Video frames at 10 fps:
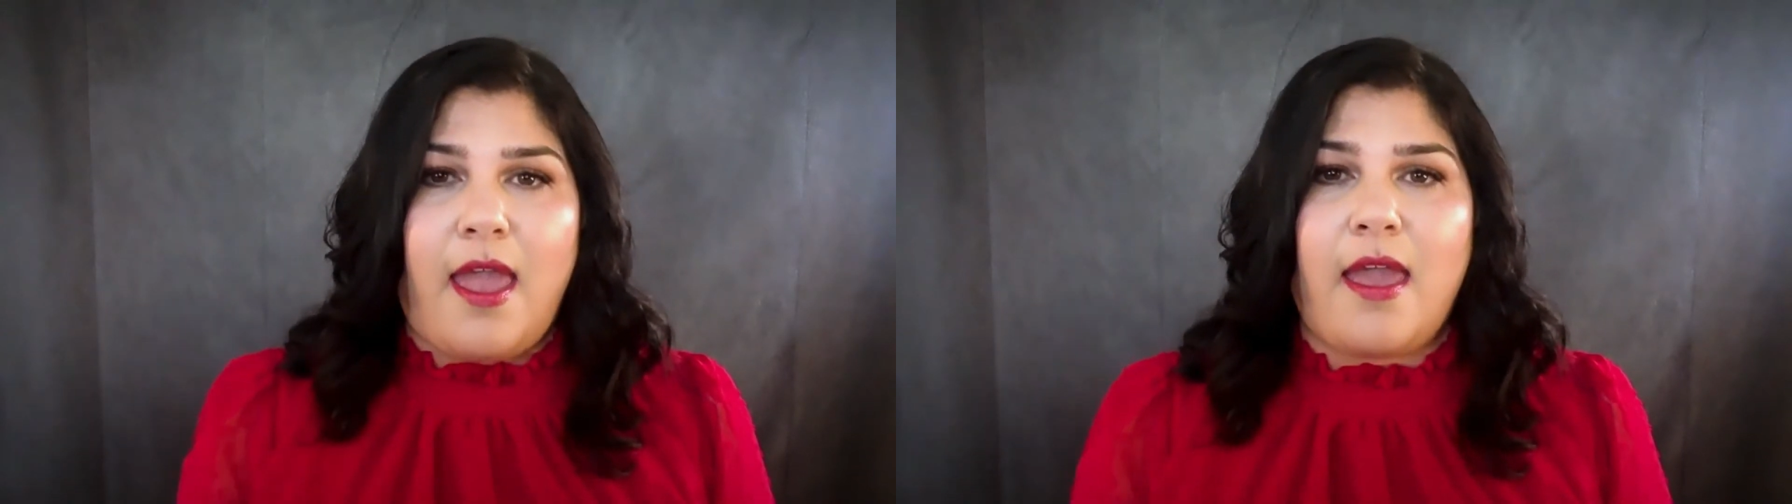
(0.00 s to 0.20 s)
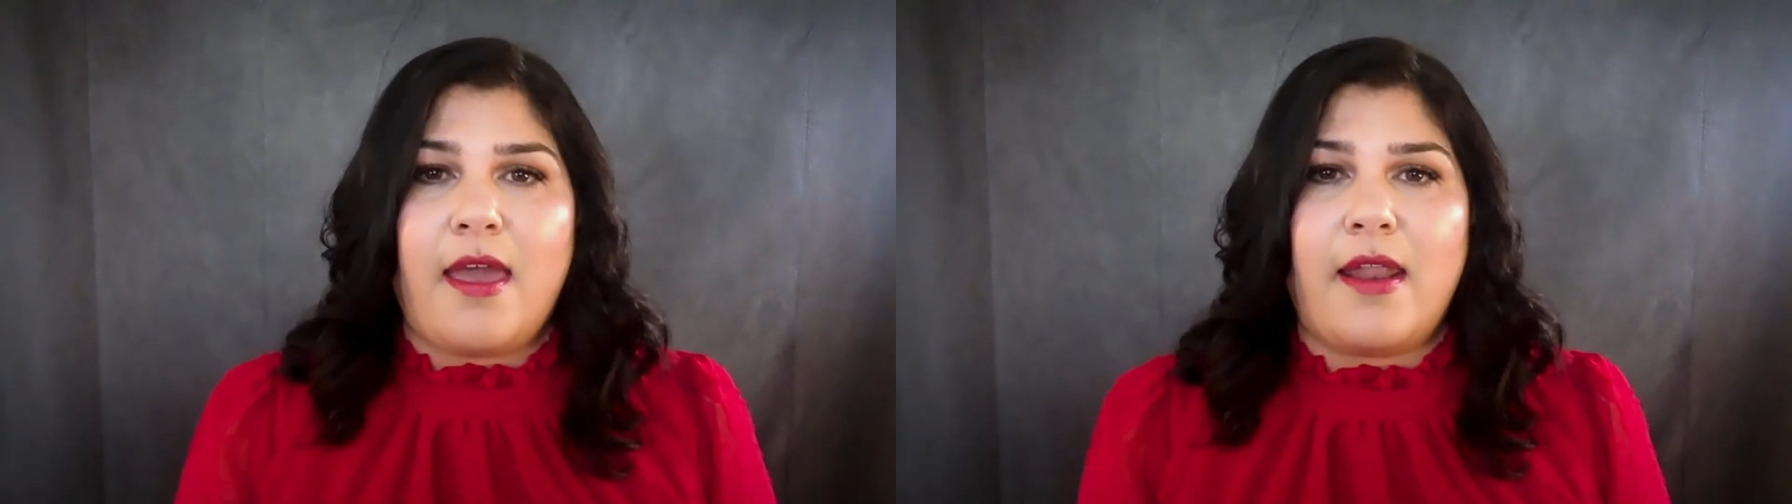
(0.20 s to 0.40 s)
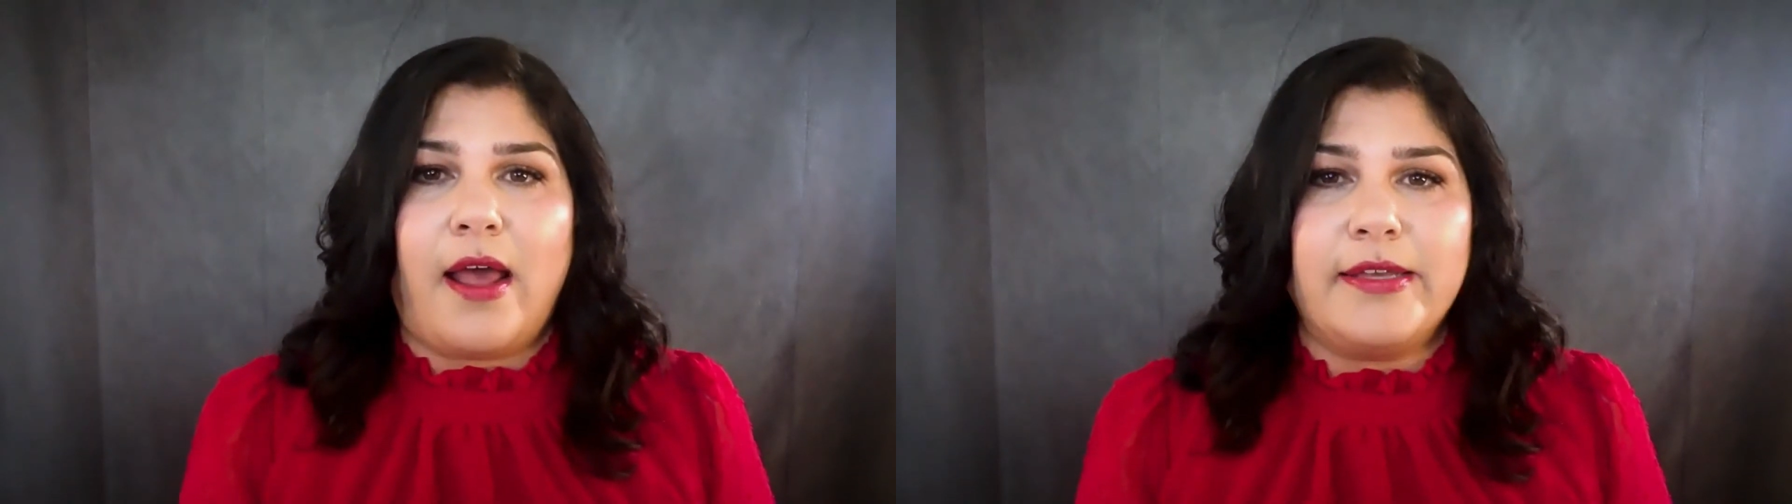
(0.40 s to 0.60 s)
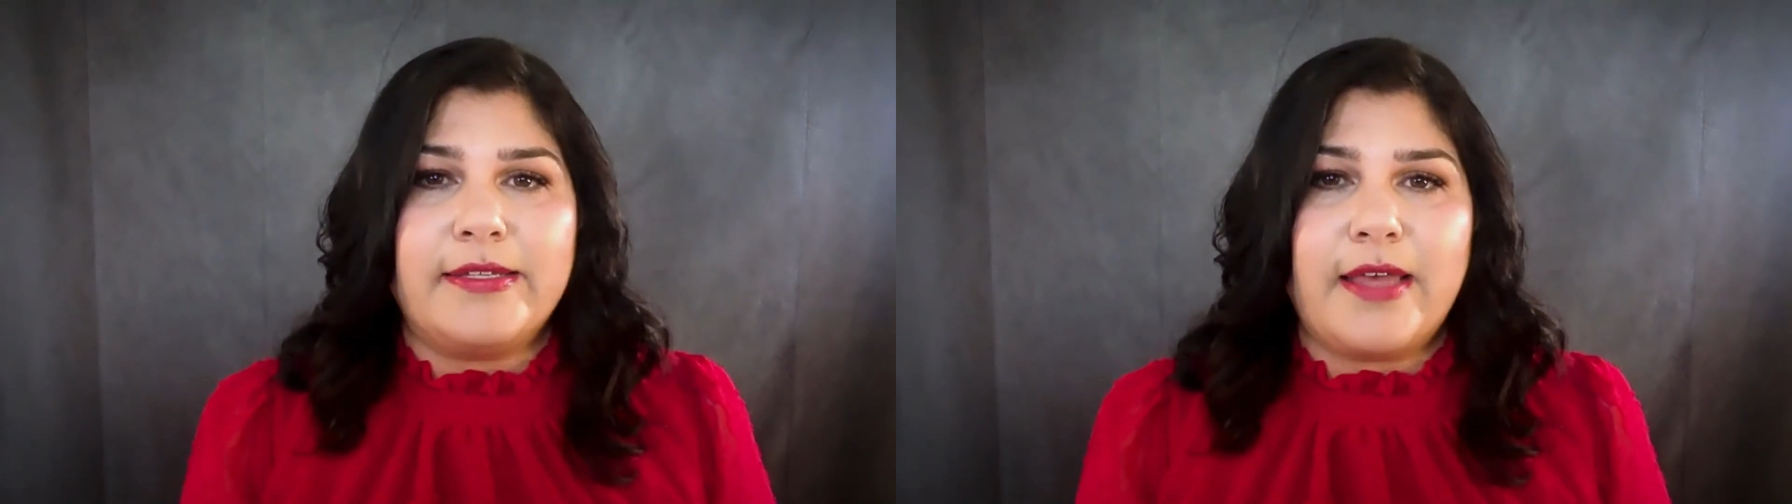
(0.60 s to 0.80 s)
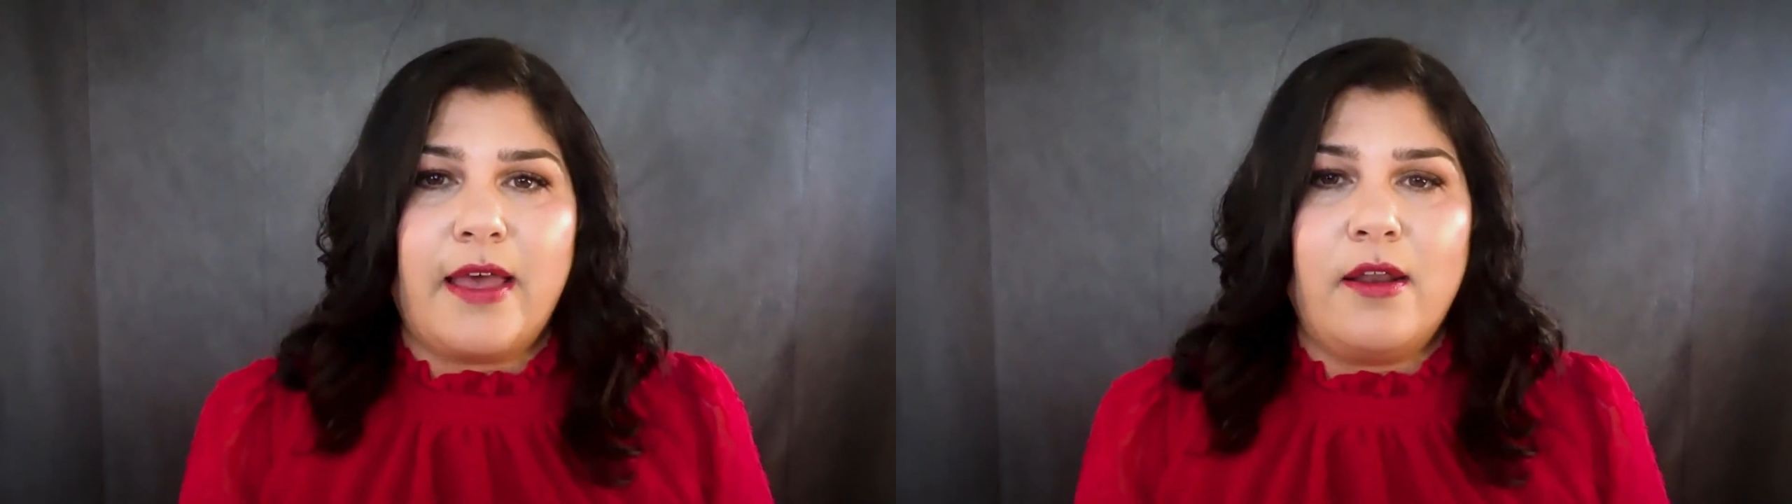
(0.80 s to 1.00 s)
And I
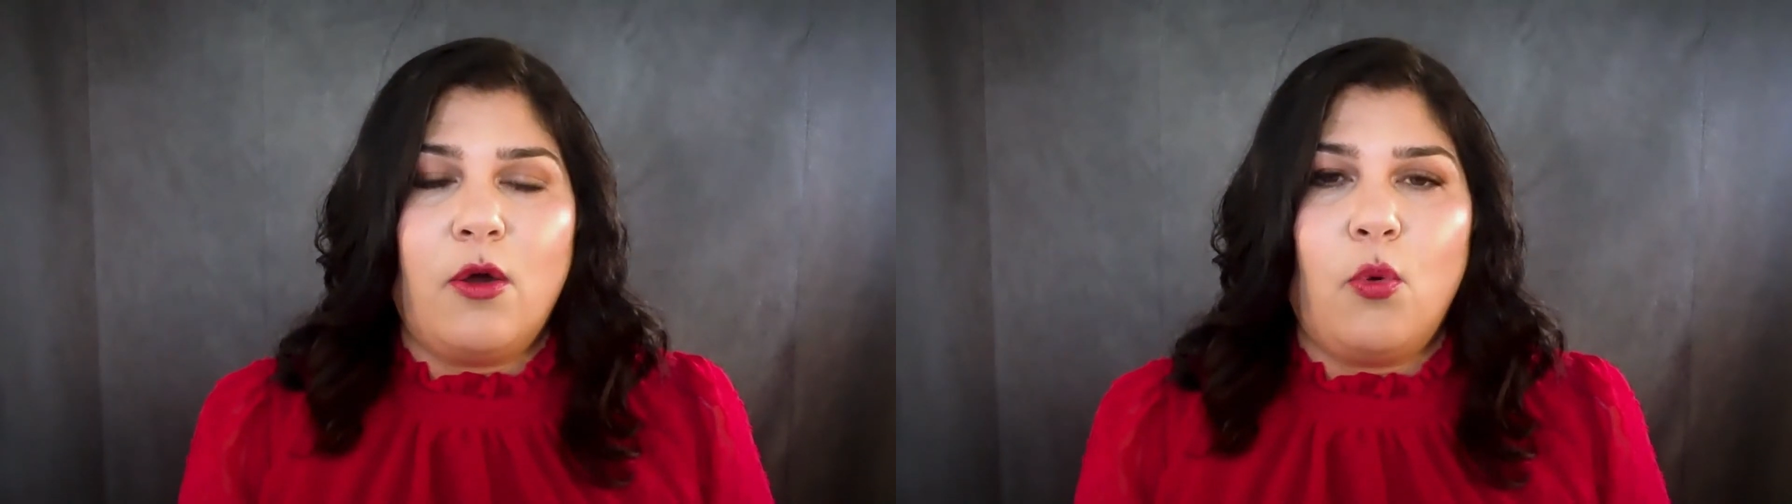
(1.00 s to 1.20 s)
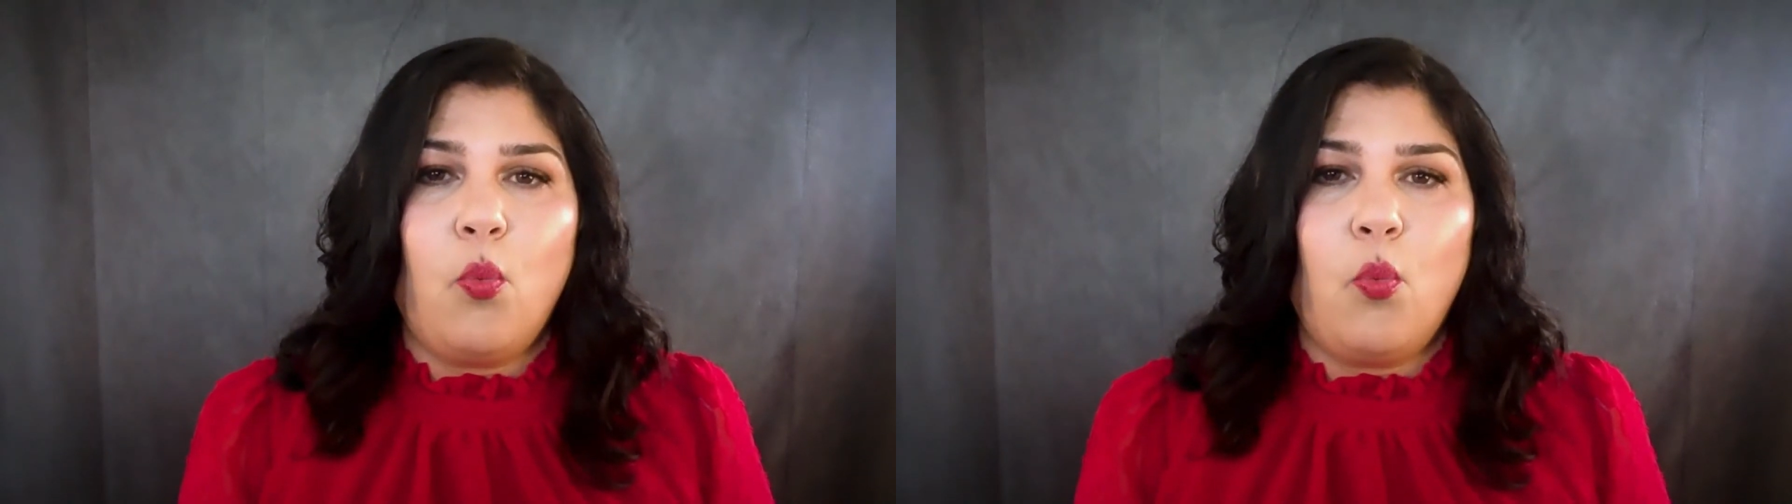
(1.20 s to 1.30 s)
said,